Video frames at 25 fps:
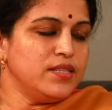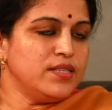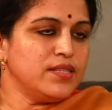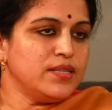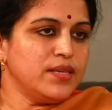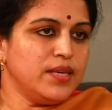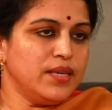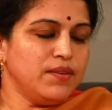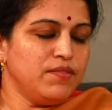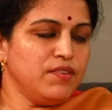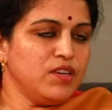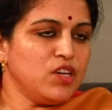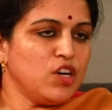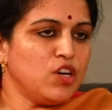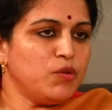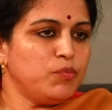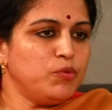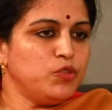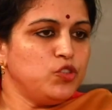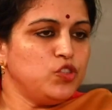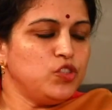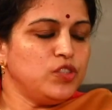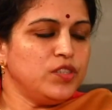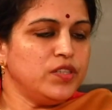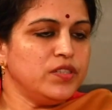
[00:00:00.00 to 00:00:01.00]
So giving
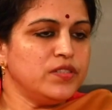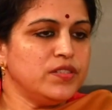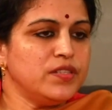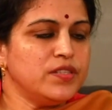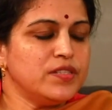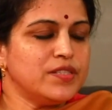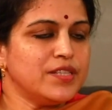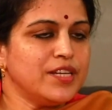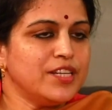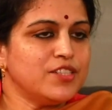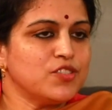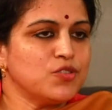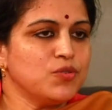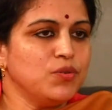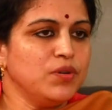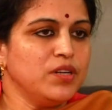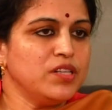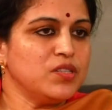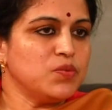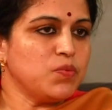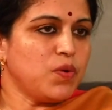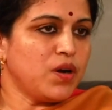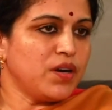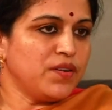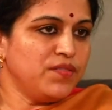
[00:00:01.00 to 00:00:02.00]
opportunities inside school
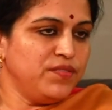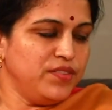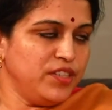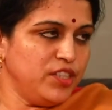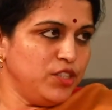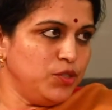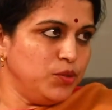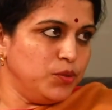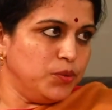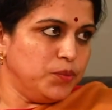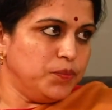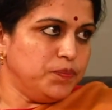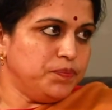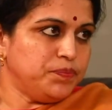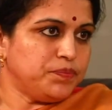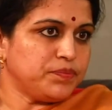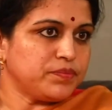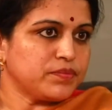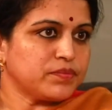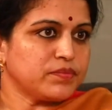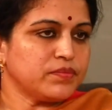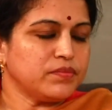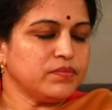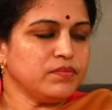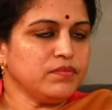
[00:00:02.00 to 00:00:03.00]
is what we do,
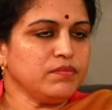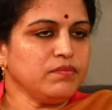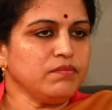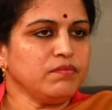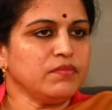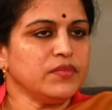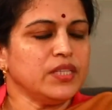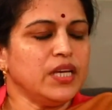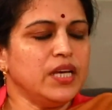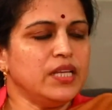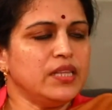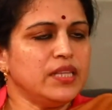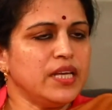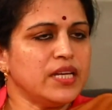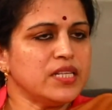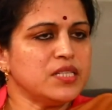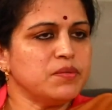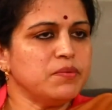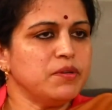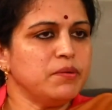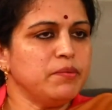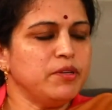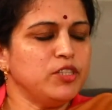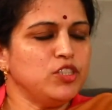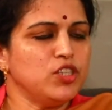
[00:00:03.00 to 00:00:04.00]
and that's
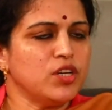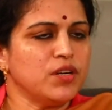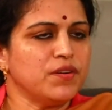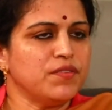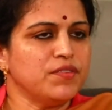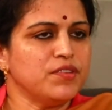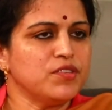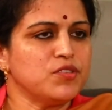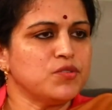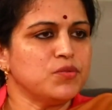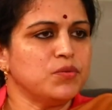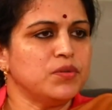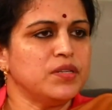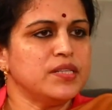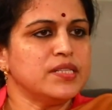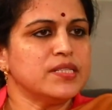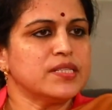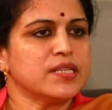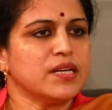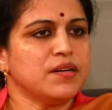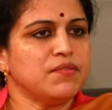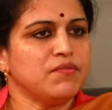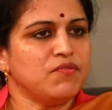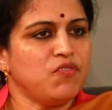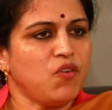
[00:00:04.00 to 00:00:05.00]
when majority of the students
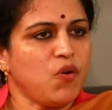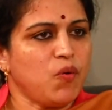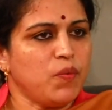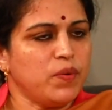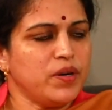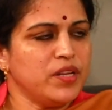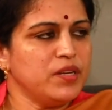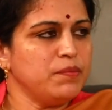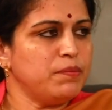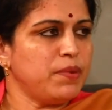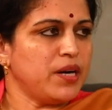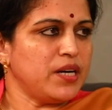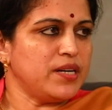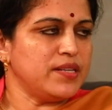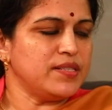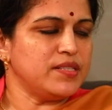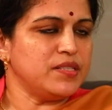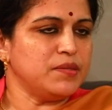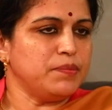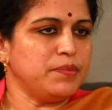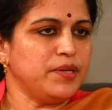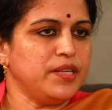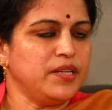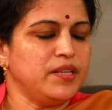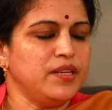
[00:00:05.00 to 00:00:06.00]
come forward and
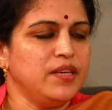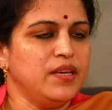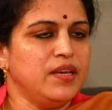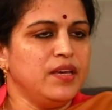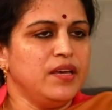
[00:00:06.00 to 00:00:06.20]
participate.